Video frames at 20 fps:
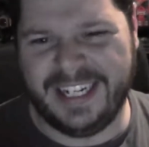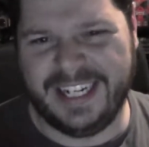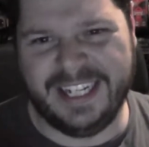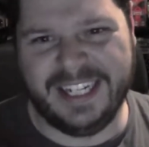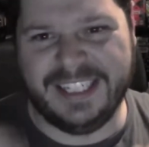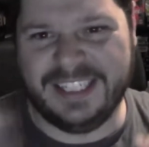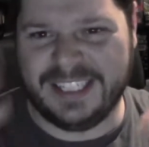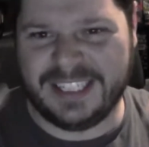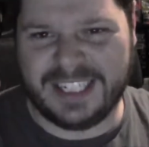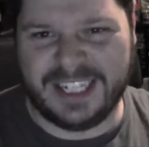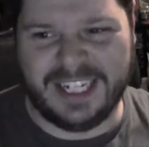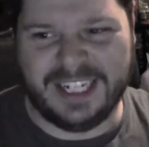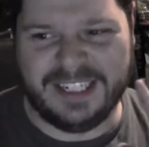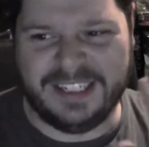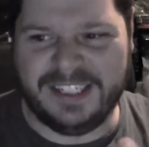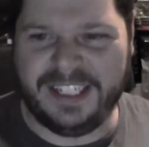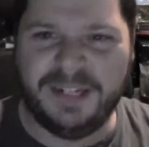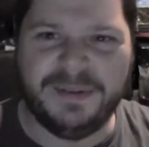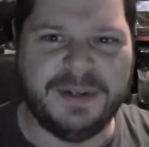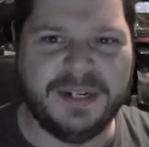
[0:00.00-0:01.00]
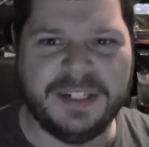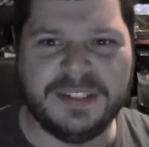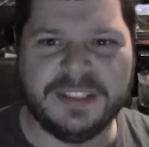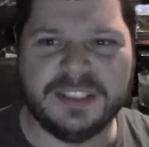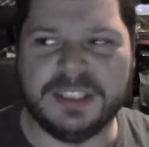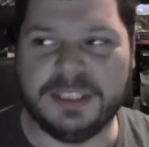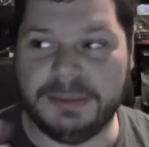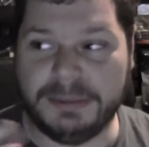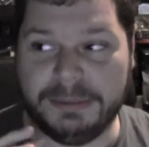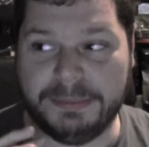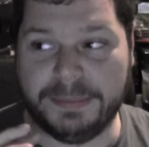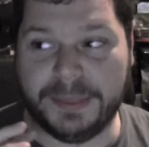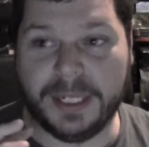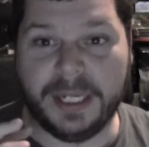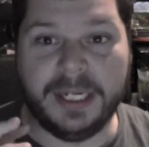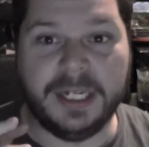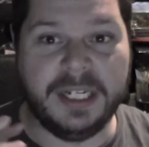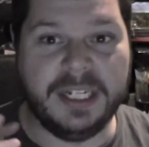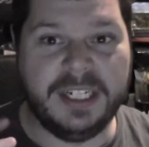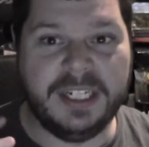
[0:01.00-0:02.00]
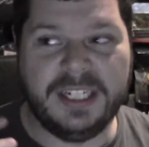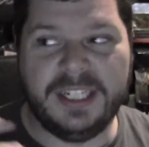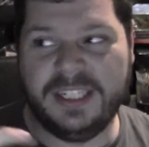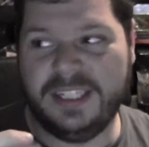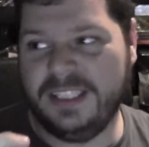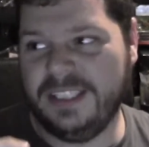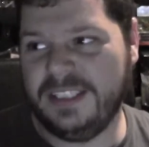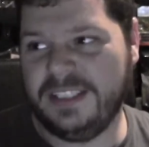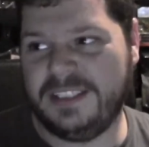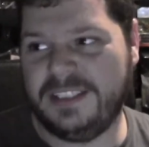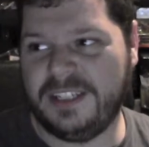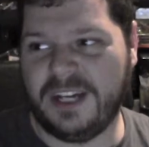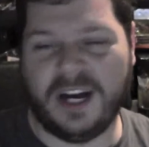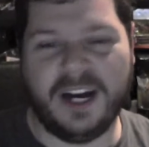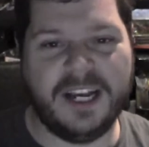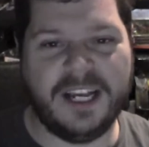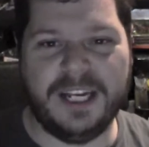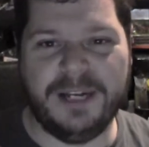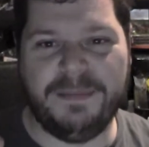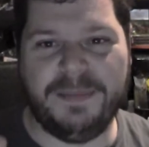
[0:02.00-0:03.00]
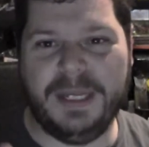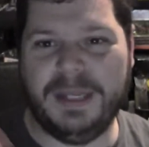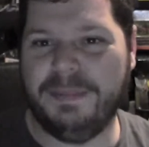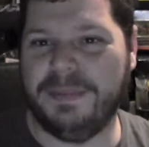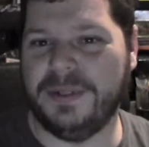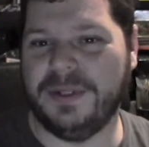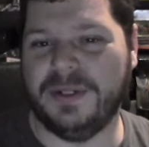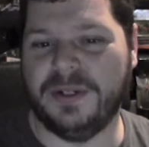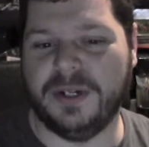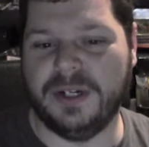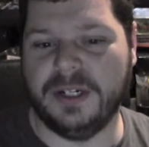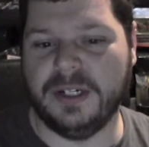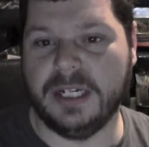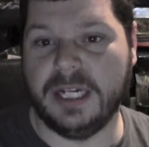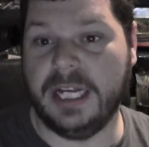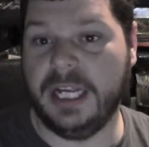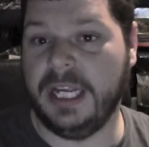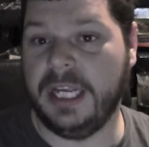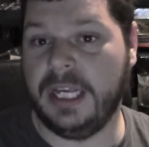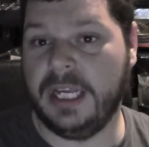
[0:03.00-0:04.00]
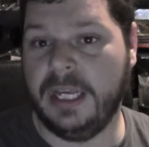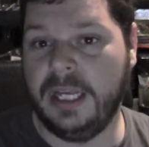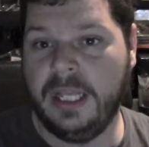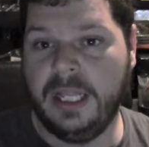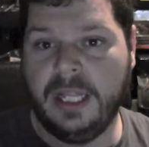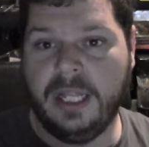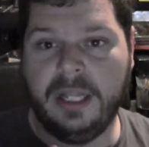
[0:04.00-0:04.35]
and it just kind of derails a little bit. But just talking to people, or like